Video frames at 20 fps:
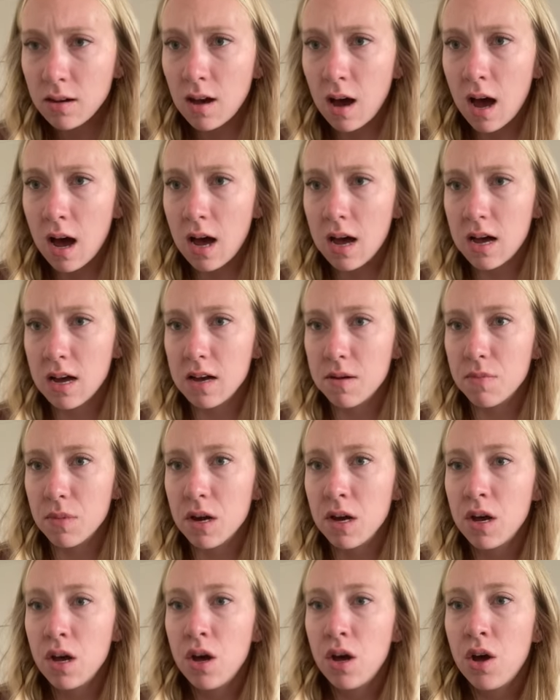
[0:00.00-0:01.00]
Um,
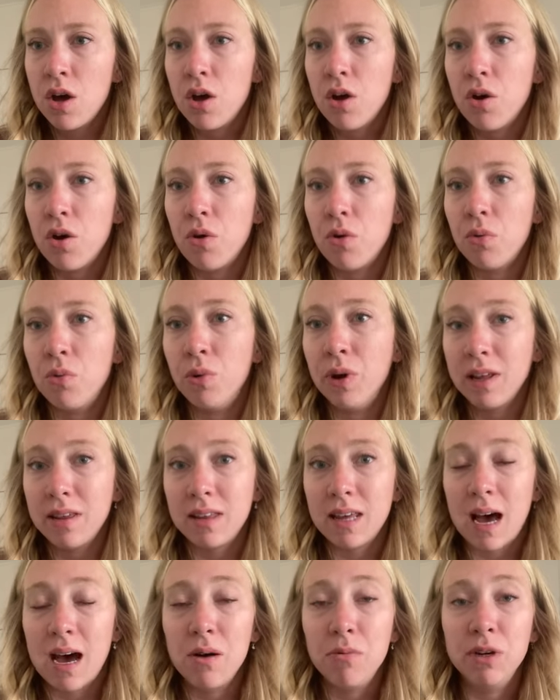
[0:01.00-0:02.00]
with
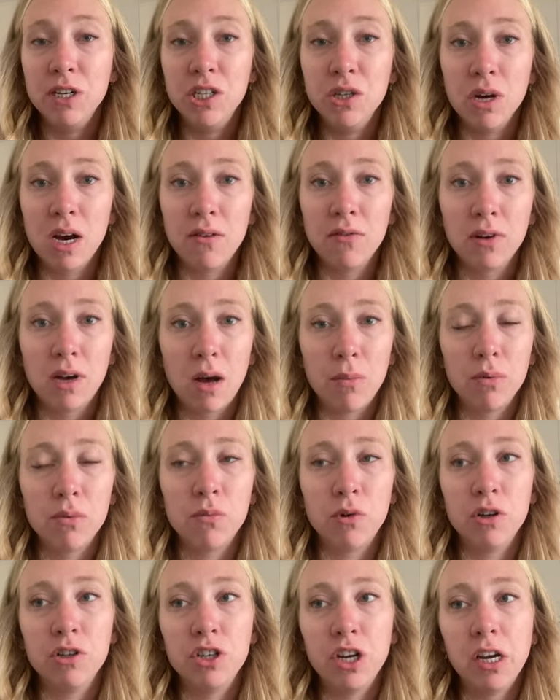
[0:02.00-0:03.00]
that, we do have a couple
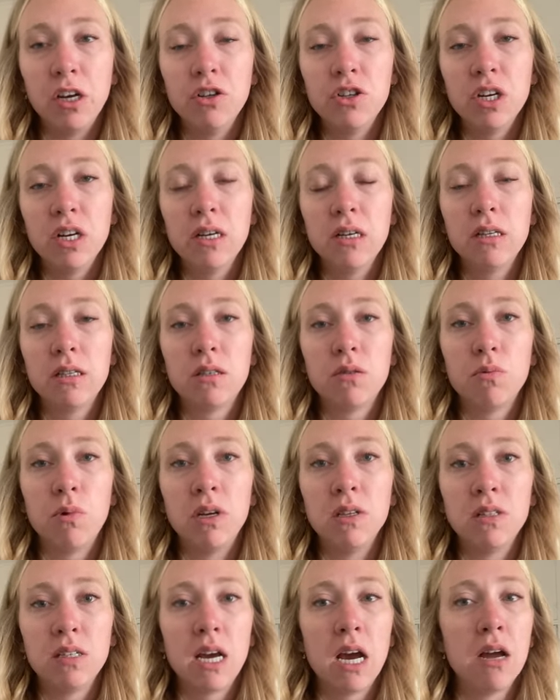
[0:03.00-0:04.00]
more changes.
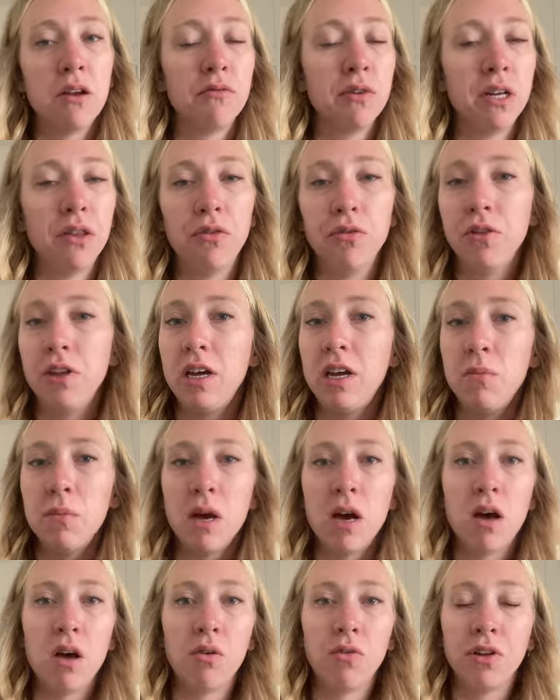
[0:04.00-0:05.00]
Once again, read through the
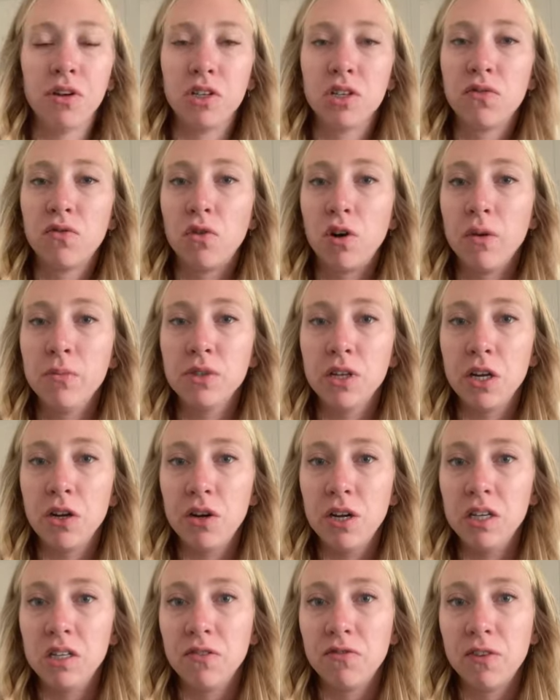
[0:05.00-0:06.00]
email. There's forms that you
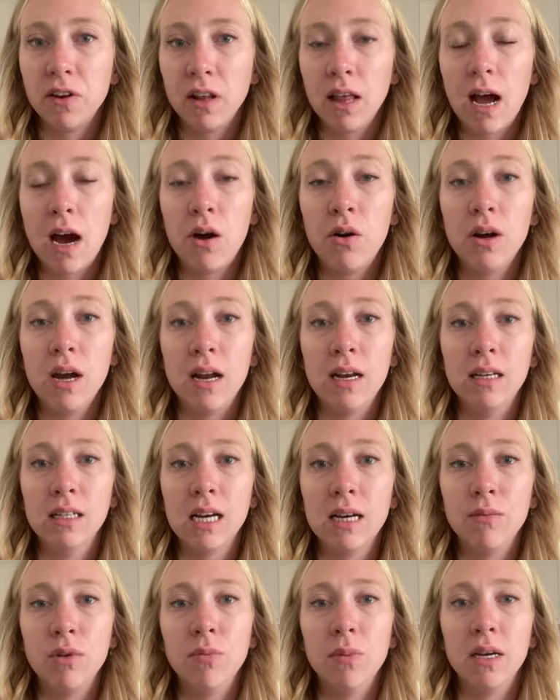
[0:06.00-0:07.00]
need to fill out
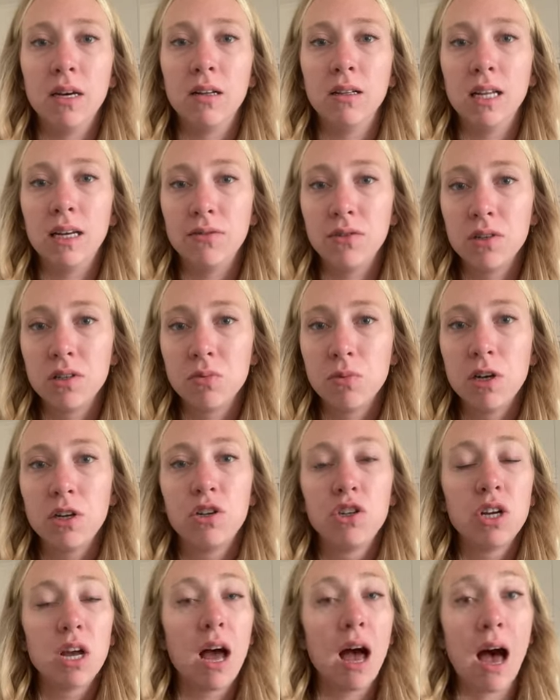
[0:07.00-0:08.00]
anytime you make a level
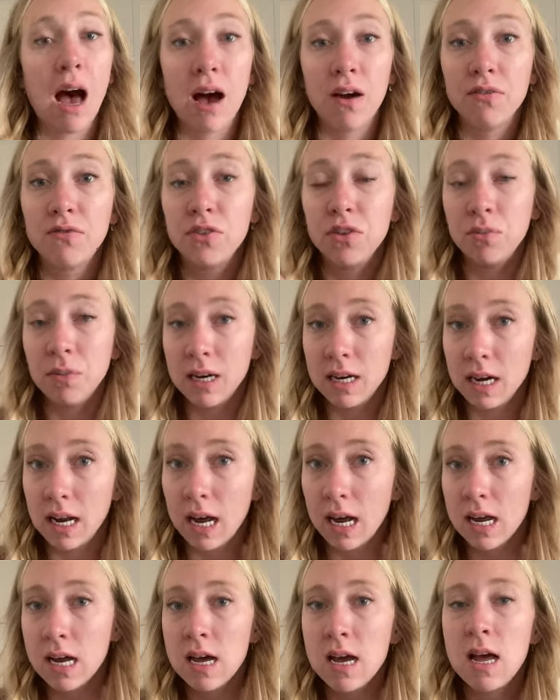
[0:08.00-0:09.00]
switch after
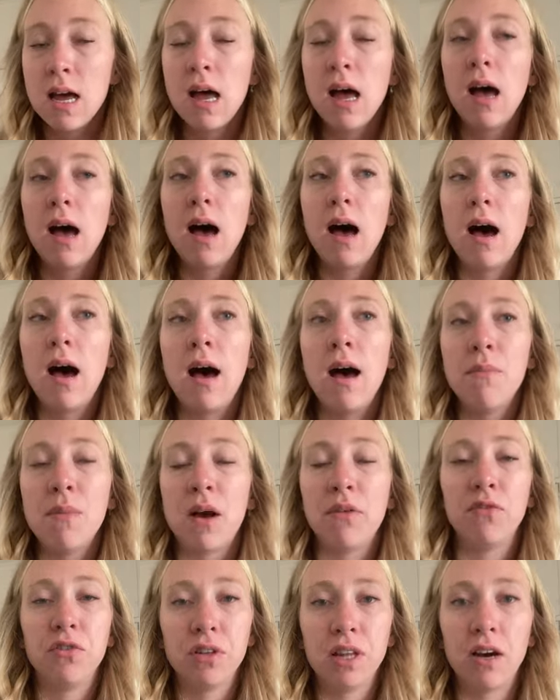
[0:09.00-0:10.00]
Monday, um,
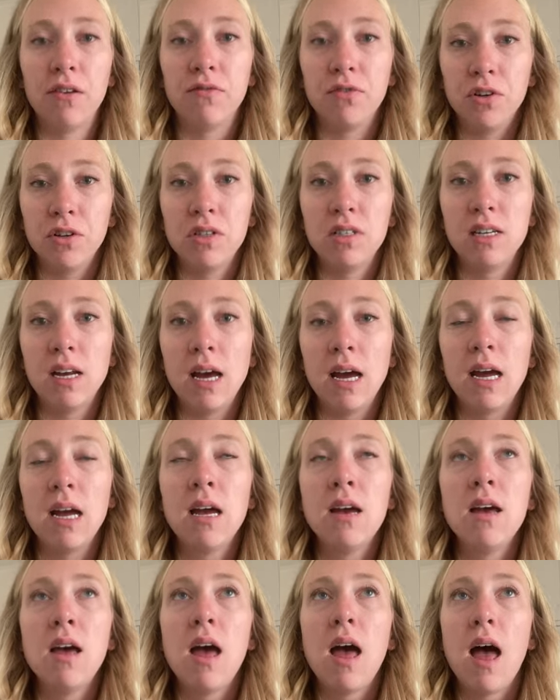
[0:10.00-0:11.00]
after that first day.